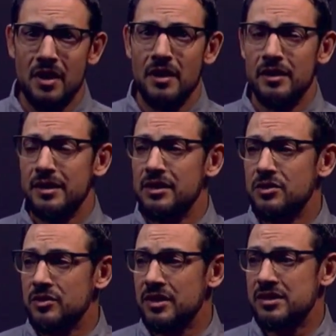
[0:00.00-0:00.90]
And they
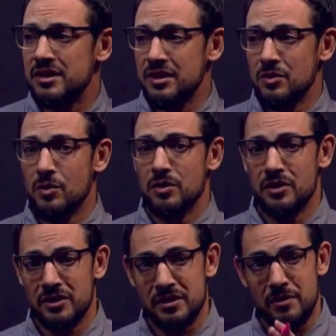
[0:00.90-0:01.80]
do this in
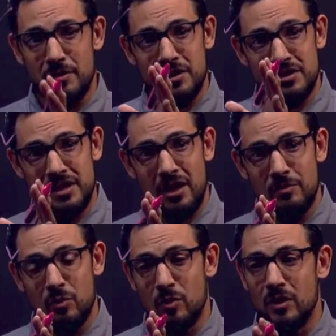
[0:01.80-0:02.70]
order to sound
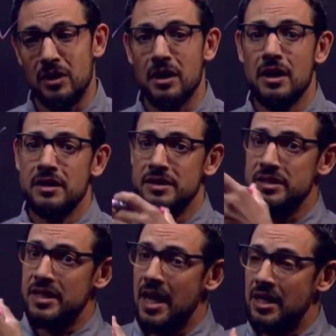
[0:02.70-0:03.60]
more
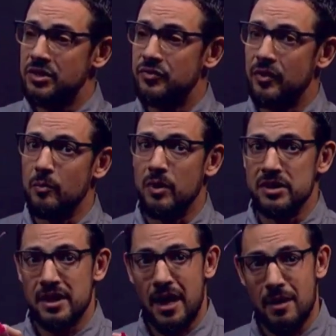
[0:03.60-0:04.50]
detached from
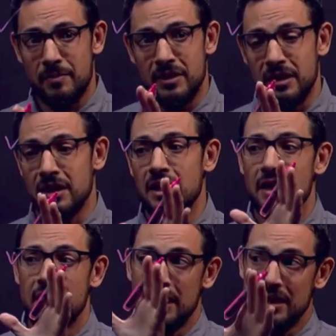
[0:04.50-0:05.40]
what's happening
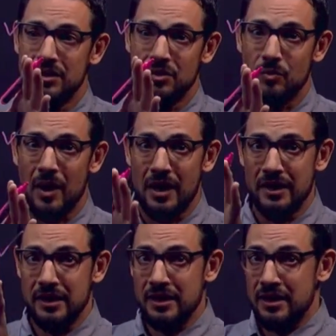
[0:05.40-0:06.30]
in the
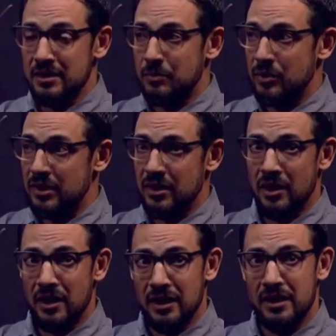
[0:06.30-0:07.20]
writing and to put it
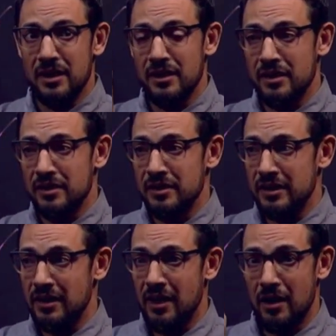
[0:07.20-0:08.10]
on
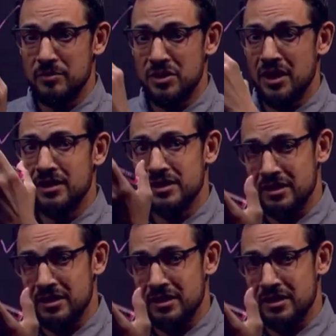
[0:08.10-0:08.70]
the objects and the